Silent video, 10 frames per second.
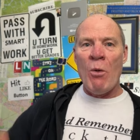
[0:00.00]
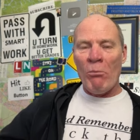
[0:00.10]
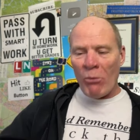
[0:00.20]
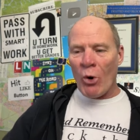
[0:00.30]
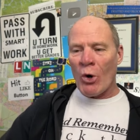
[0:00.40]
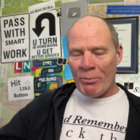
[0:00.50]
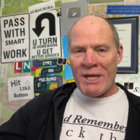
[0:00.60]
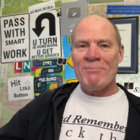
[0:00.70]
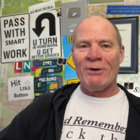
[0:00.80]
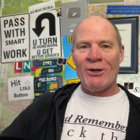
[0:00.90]
More
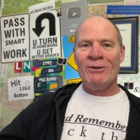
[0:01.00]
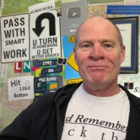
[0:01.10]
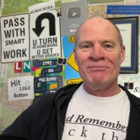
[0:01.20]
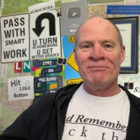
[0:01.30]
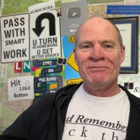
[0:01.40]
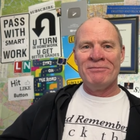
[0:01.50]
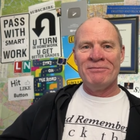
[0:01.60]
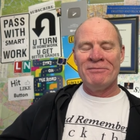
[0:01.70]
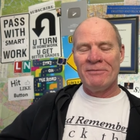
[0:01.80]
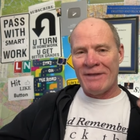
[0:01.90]
people
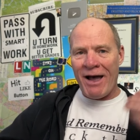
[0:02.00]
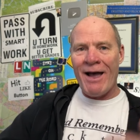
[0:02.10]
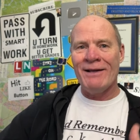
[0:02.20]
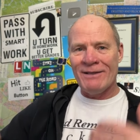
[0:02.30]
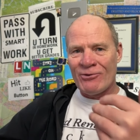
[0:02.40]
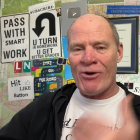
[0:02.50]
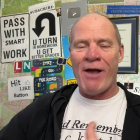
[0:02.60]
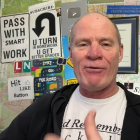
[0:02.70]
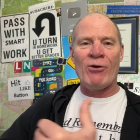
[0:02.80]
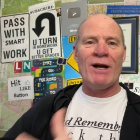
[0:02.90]
died in
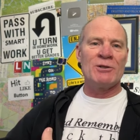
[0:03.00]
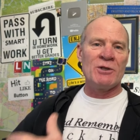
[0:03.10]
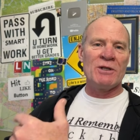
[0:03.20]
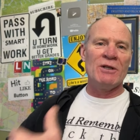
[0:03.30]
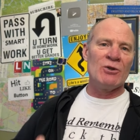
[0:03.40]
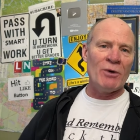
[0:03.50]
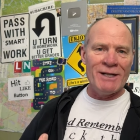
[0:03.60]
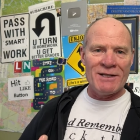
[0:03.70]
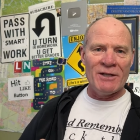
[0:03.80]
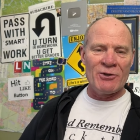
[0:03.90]
traffic crashes in the 20th
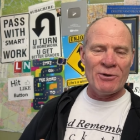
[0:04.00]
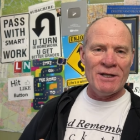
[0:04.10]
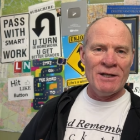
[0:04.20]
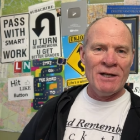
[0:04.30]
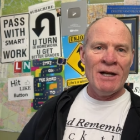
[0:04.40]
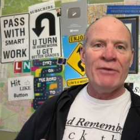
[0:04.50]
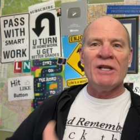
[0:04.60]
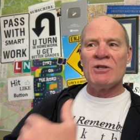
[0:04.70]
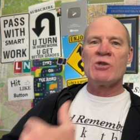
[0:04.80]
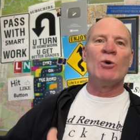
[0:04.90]
century than
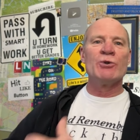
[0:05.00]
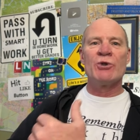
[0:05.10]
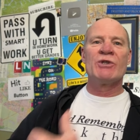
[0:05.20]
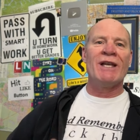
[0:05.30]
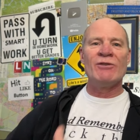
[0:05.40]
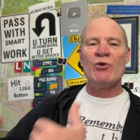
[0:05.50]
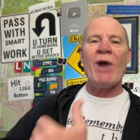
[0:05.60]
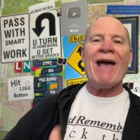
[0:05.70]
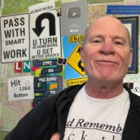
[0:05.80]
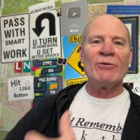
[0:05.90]
soldiers sent to
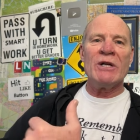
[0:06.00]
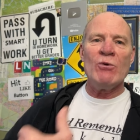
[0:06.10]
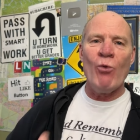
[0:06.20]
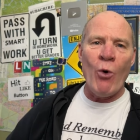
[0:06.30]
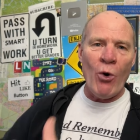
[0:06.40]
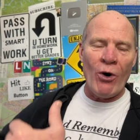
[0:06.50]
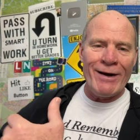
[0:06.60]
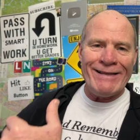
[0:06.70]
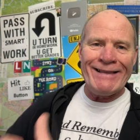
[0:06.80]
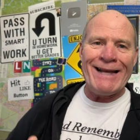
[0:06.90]
every war
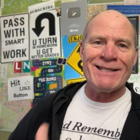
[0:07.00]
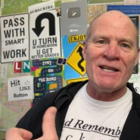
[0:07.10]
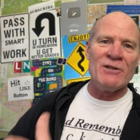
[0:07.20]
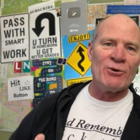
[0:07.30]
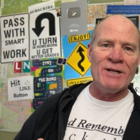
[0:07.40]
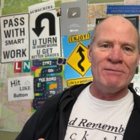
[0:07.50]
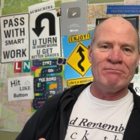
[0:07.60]
in that century.